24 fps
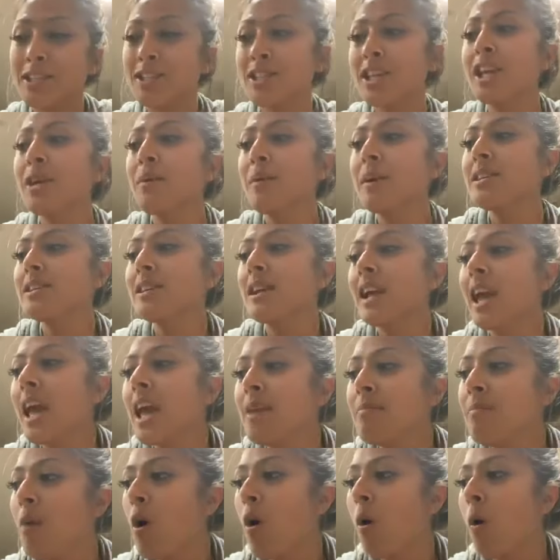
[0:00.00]
So anyways, I
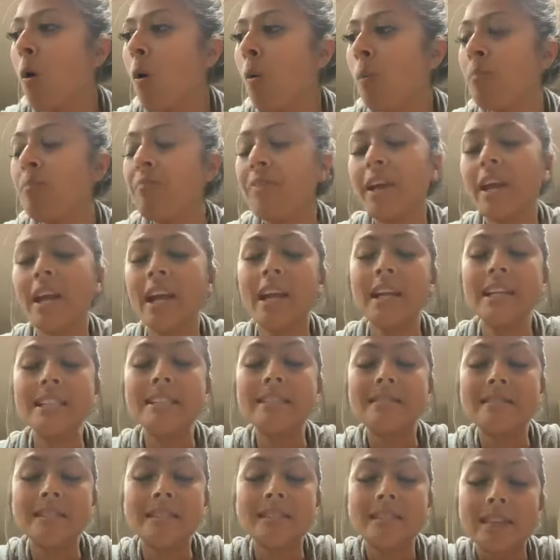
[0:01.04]
came home and I
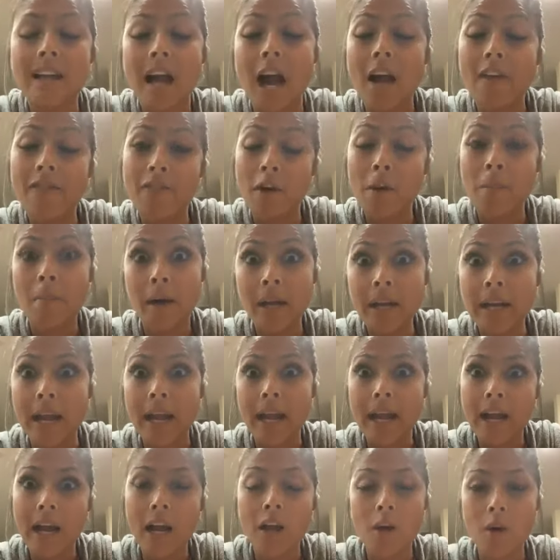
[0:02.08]
got for a
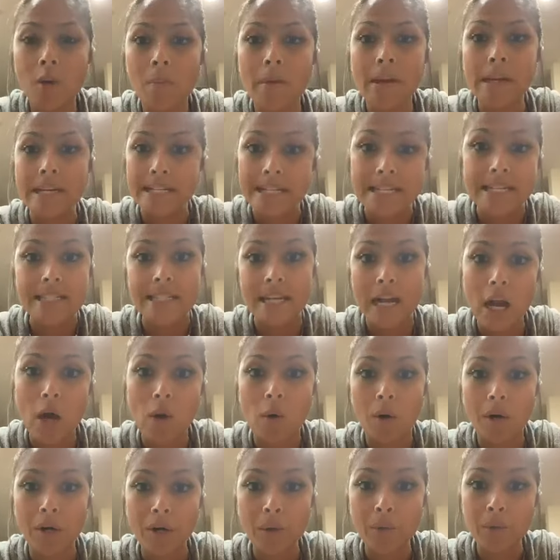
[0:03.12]
Monday, I got home at a decent
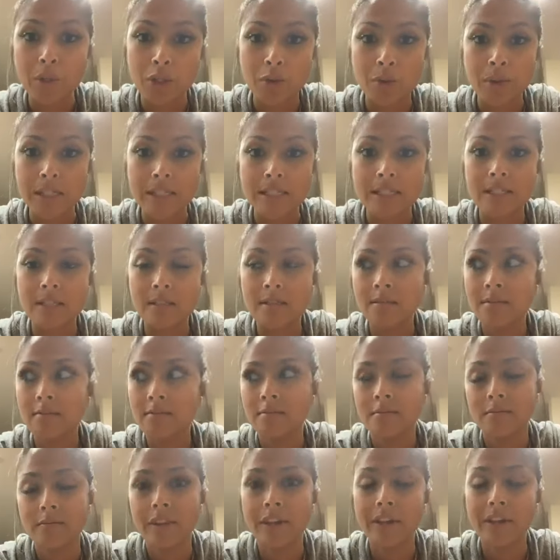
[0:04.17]
hour, which was
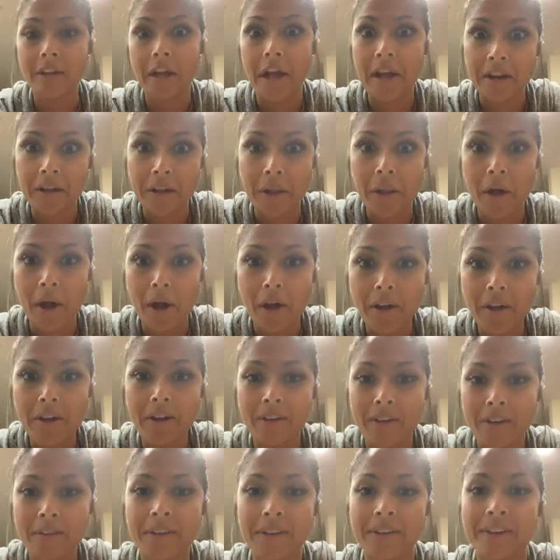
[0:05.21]
like 9 o'clock.
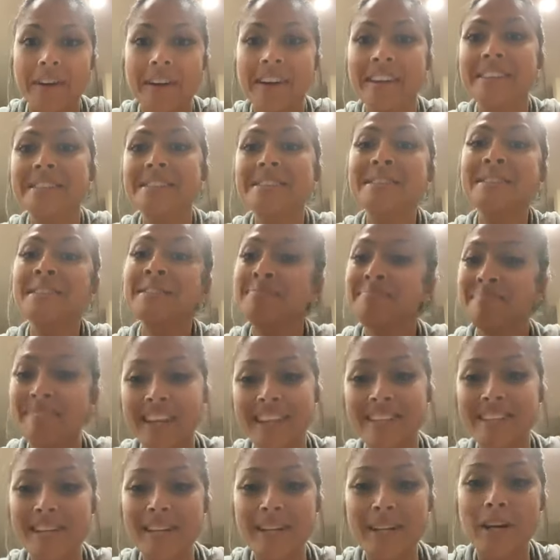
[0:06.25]

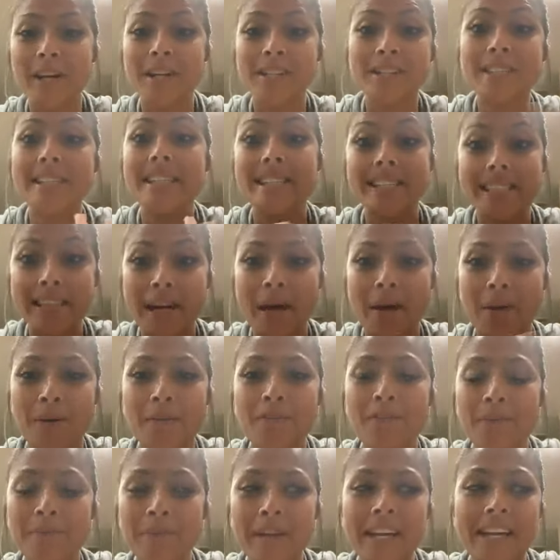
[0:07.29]
That's like a decent hour
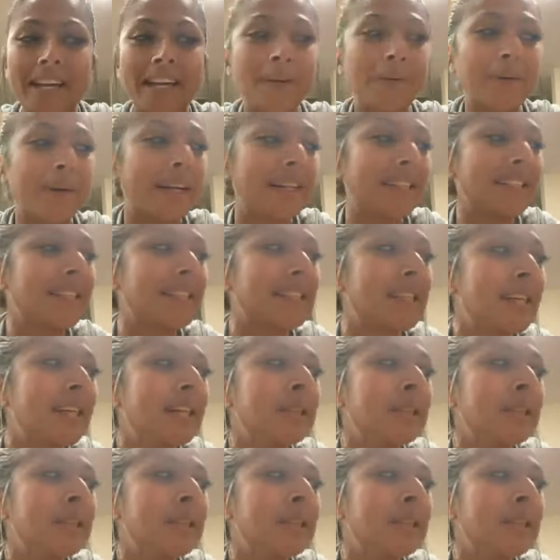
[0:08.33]
for me anyways.